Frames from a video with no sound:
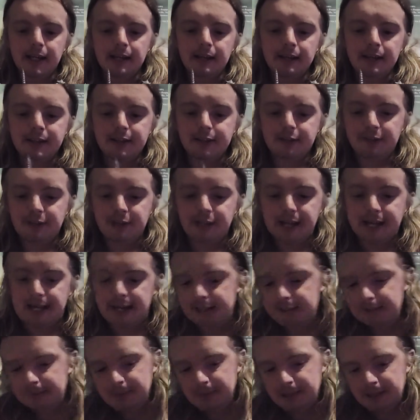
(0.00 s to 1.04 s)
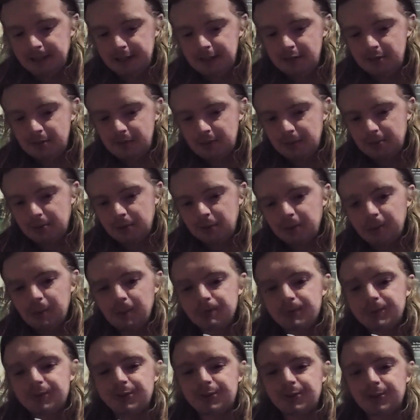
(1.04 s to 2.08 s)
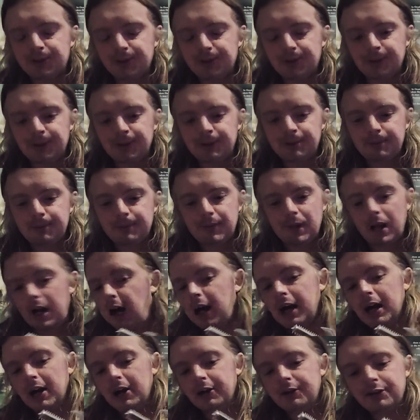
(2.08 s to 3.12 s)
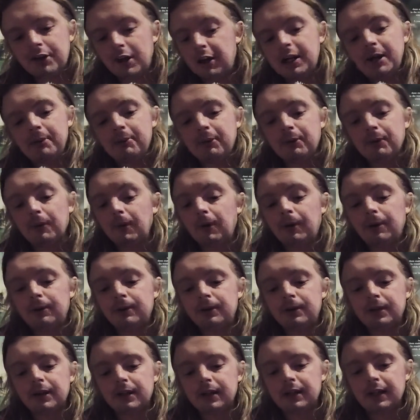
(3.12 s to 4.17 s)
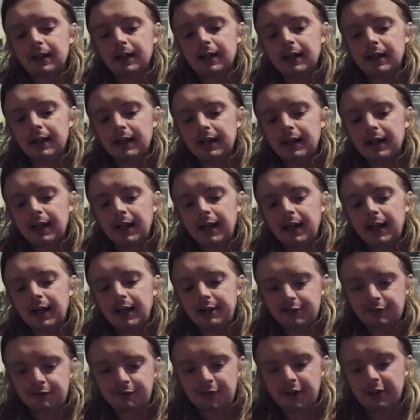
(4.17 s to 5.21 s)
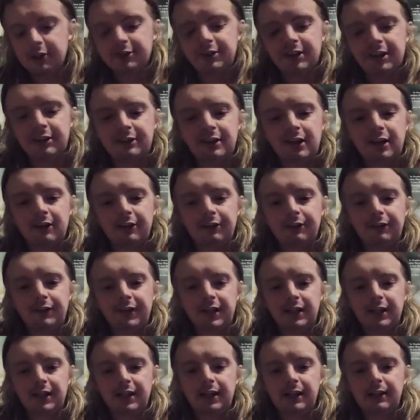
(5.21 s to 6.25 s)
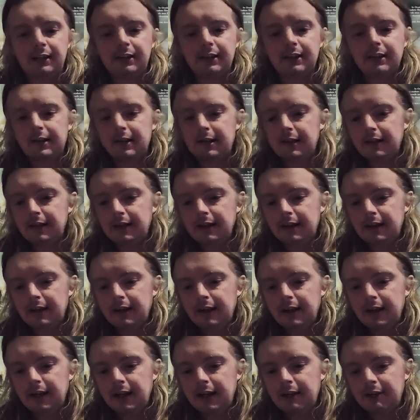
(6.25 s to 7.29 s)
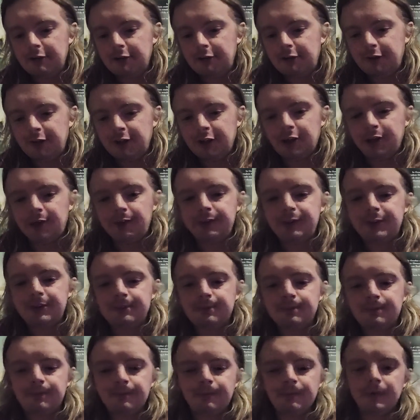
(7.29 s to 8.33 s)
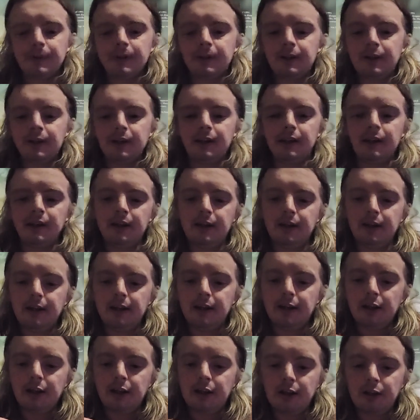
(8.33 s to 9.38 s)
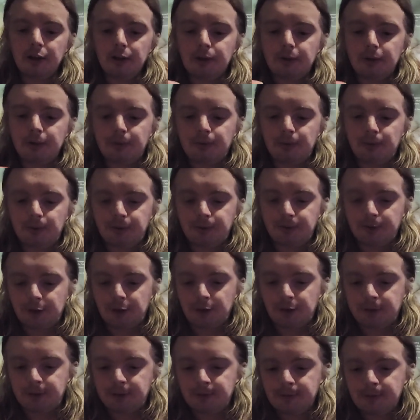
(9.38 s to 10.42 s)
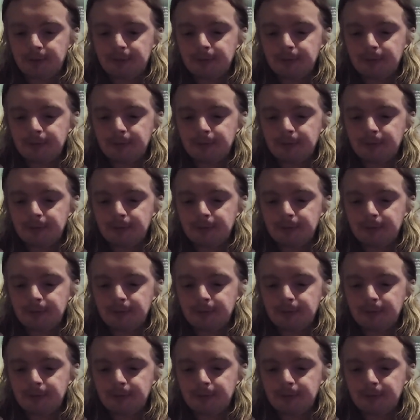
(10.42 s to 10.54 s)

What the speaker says: This figure has been giving me problems too. Don't get me wrong, it's a very detailed figure and everything else. Look what falls off.